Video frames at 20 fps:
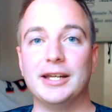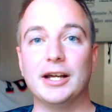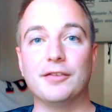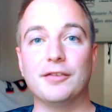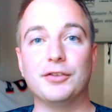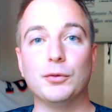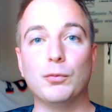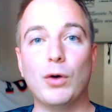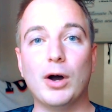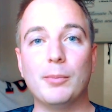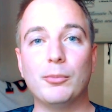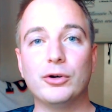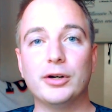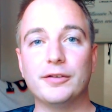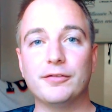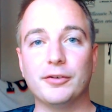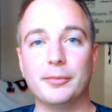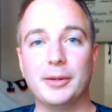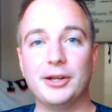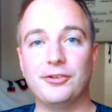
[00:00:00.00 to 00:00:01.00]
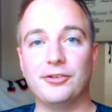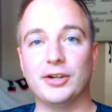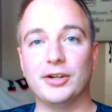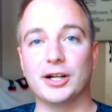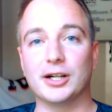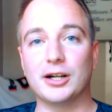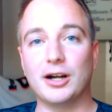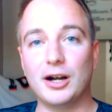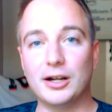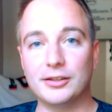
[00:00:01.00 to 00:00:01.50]
Now, if you want more
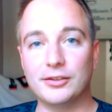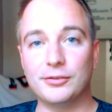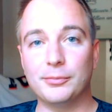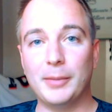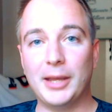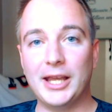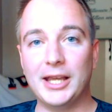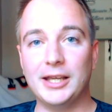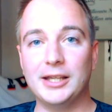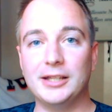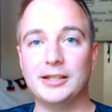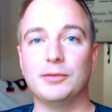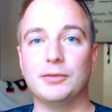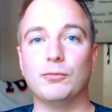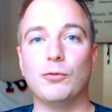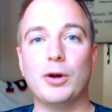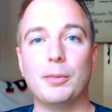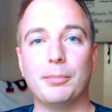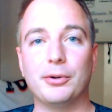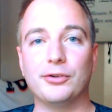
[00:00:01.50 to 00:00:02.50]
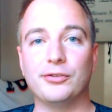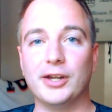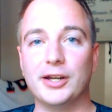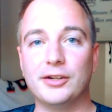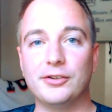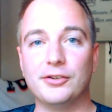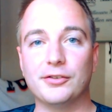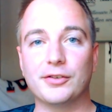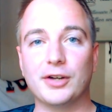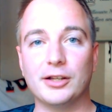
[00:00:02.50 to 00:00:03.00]
information on cuts made and what
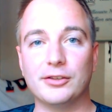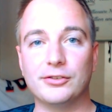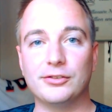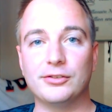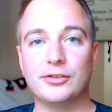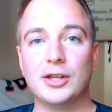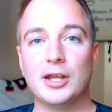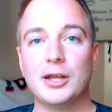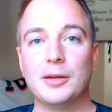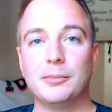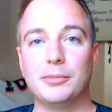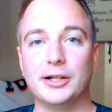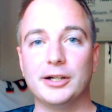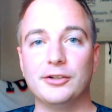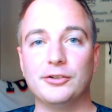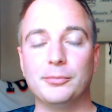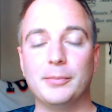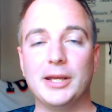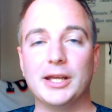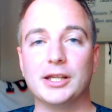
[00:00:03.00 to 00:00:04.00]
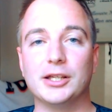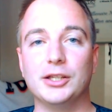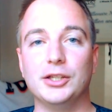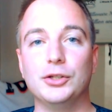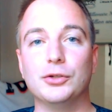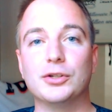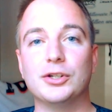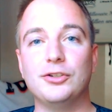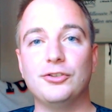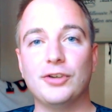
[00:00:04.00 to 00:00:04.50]
percentage of cuts players
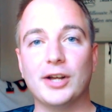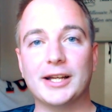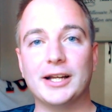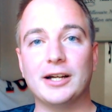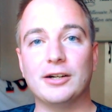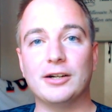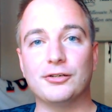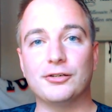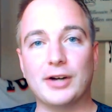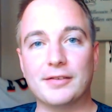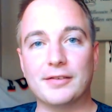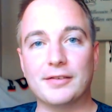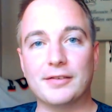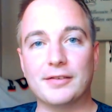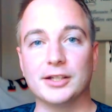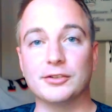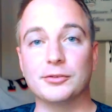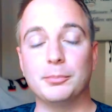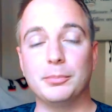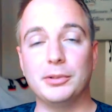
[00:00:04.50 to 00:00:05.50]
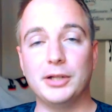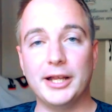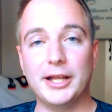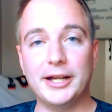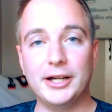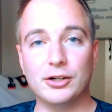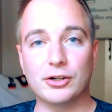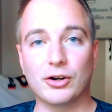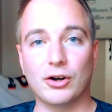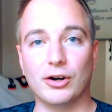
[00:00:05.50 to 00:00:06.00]
make, you can check out DraftKings
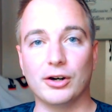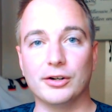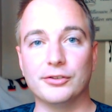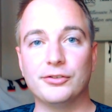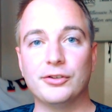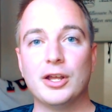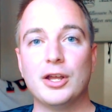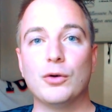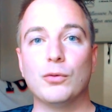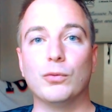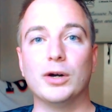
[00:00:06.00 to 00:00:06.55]
player cards,